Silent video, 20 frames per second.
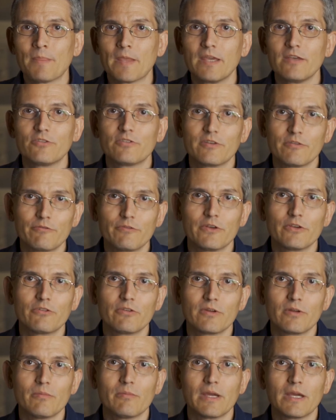a
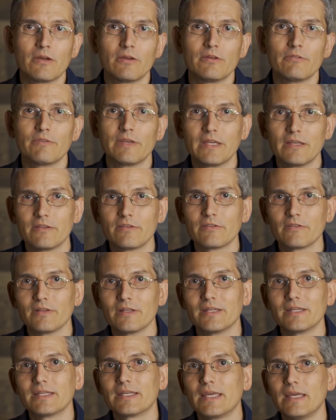sufficient amount of
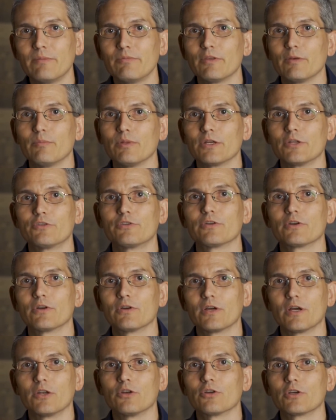insulin to keep the blood
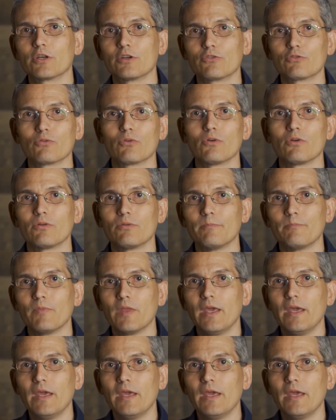sugar under control,